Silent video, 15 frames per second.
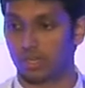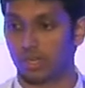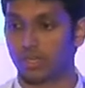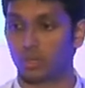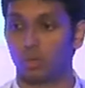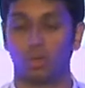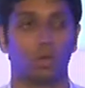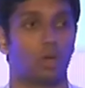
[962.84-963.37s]
a
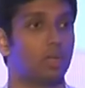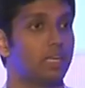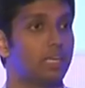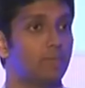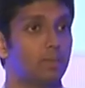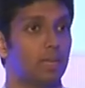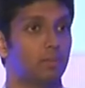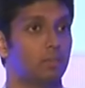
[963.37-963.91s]
tool called
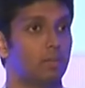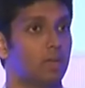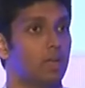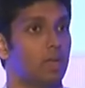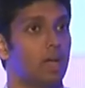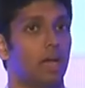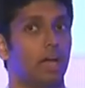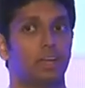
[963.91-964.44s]
LeanPlum,
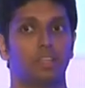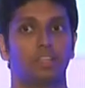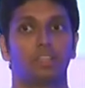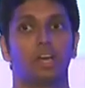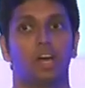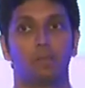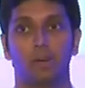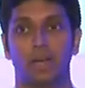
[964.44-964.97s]
another
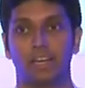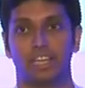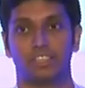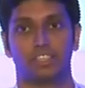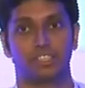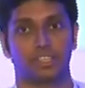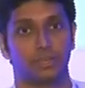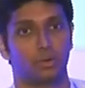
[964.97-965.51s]
third-party
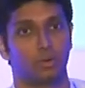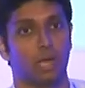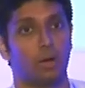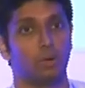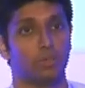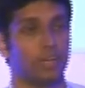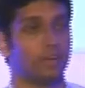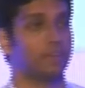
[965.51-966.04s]
existing tool
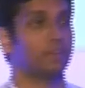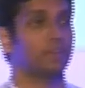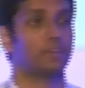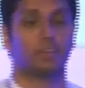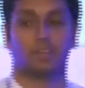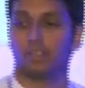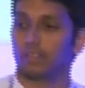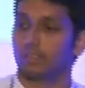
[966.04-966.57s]
out there.
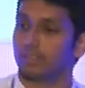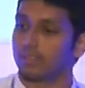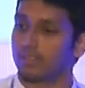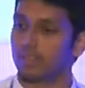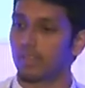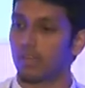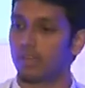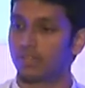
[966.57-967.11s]

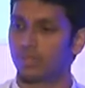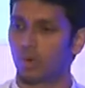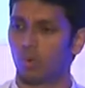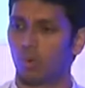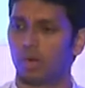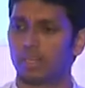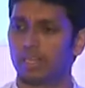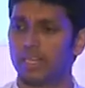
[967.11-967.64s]
So
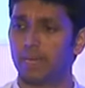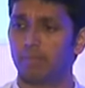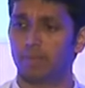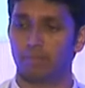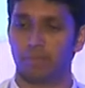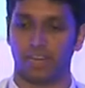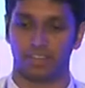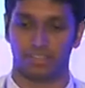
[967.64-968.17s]
what
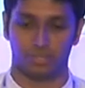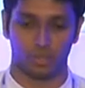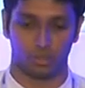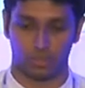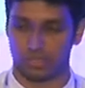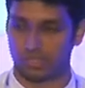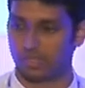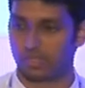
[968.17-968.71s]
LeanPlum let us
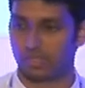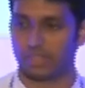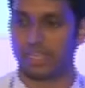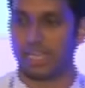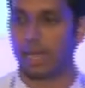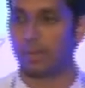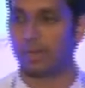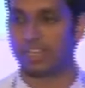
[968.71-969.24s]
do is
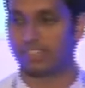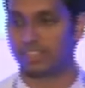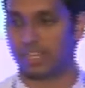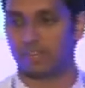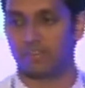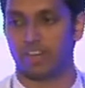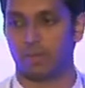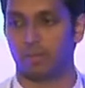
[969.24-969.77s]
the A/B
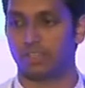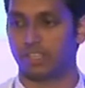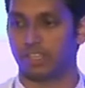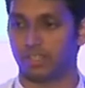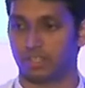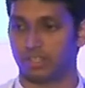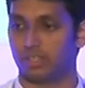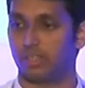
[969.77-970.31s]
testing and variable
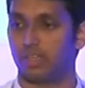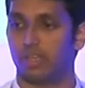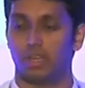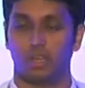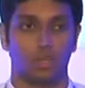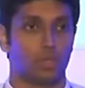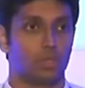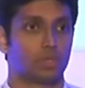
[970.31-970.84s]
changes.
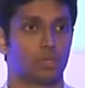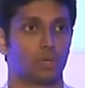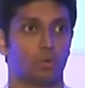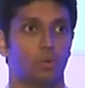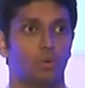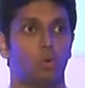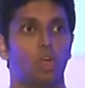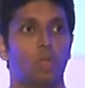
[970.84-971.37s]

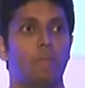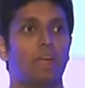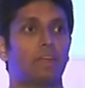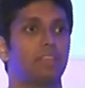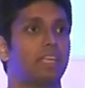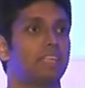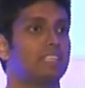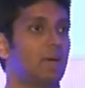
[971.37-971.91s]
So going back
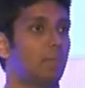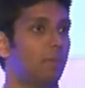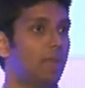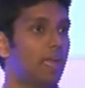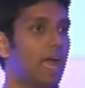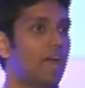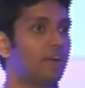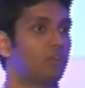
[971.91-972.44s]
to the
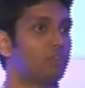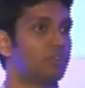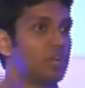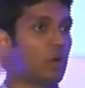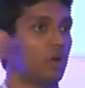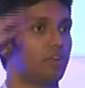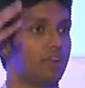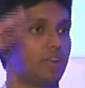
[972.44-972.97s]
example I had of
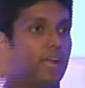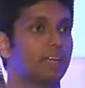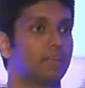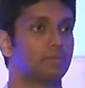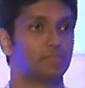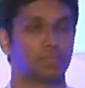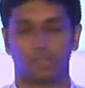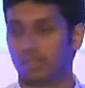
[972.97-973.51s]
reordering
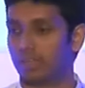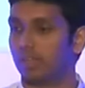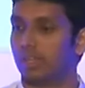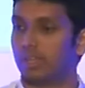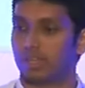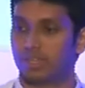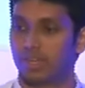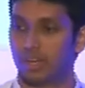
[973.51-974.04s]
items,
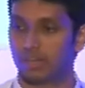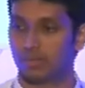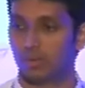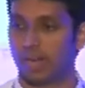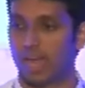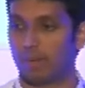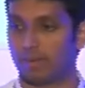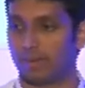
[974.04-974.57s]
here is
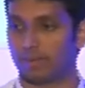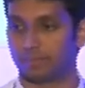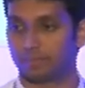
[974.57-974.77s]
what happened.